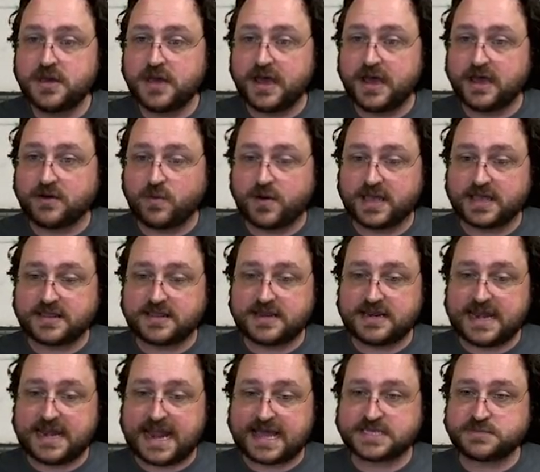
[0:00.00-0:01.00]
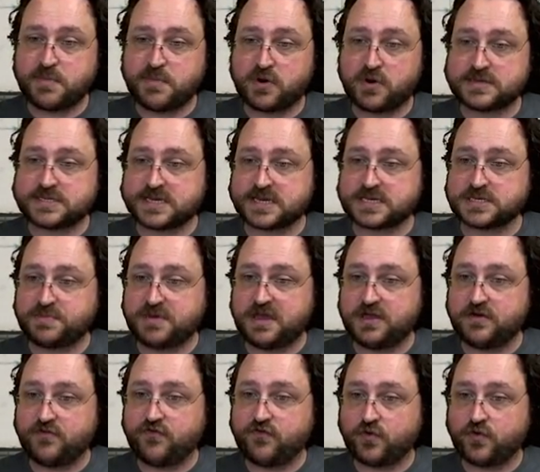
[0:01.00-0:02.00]
And we'll get the next bonus
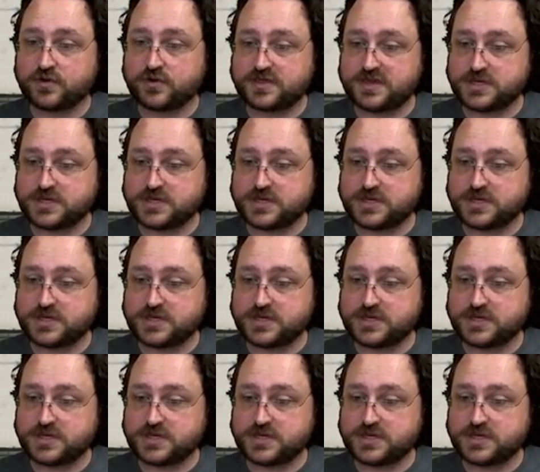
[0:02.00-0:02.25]
XP for the